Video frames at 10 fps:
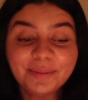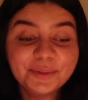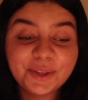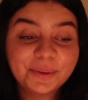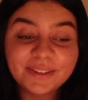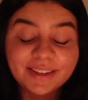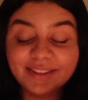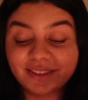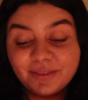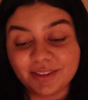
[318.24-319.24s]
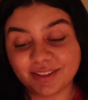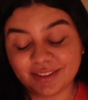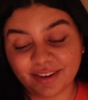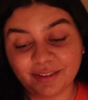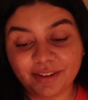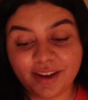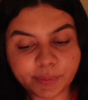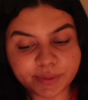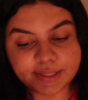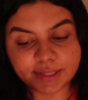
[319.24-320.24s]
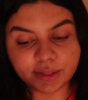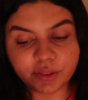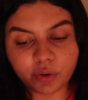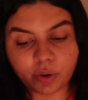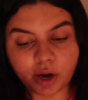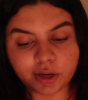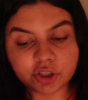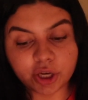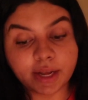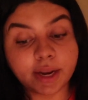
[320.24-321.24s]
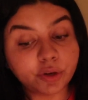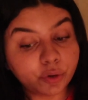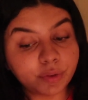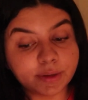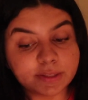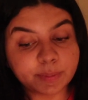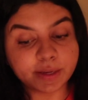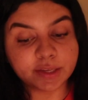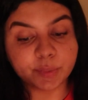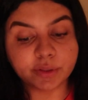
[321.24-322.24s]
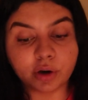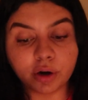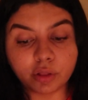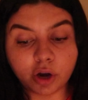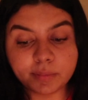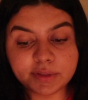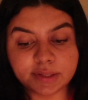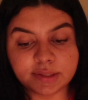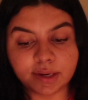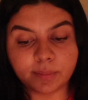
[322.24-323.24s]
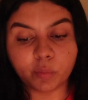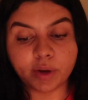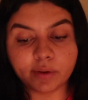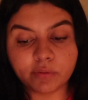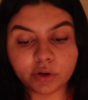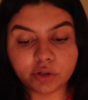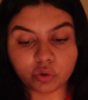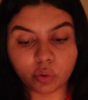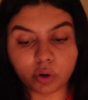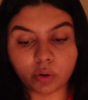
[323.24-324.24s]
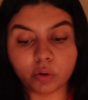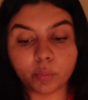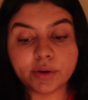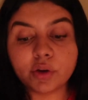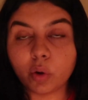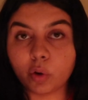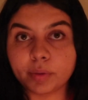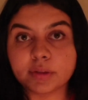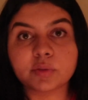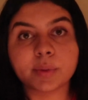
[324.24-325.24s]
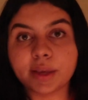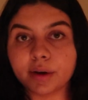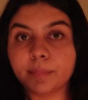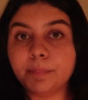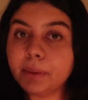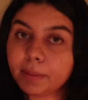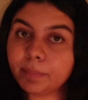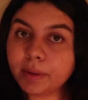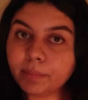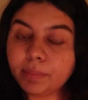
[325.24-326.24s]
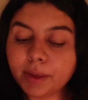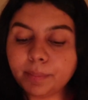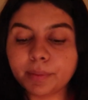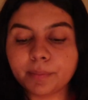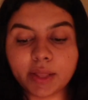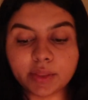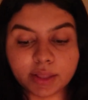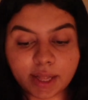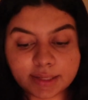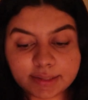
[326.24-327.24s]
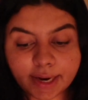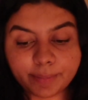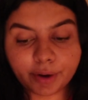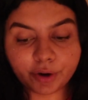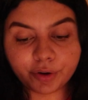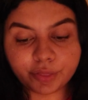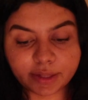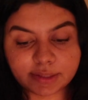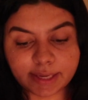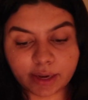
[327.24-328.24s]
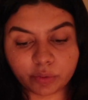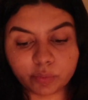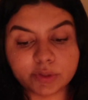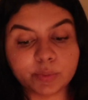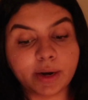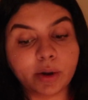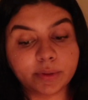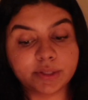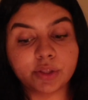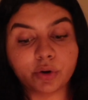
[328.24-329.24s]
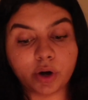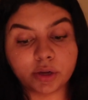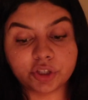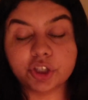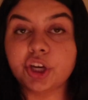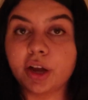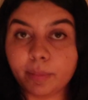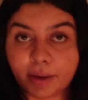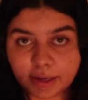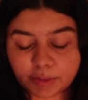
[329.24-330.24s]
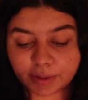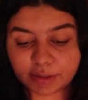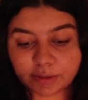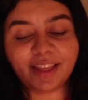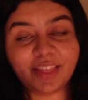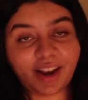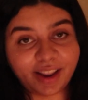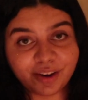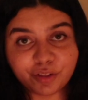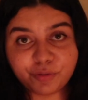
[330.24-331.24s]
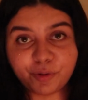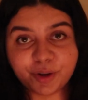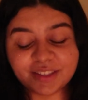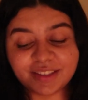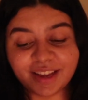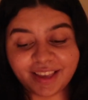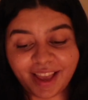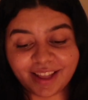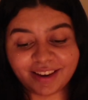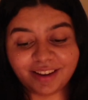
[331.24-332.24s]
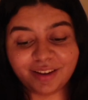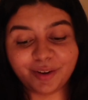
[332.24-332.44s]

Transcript: I'm so sensitive to this stuff. He was still in the garage and I knew this because with our alarm system, whenever a door or window opens, we hear beep, beep, beep. And the last time I heard that sound was when I went to the garage to check on my husband. And then I hear the voice again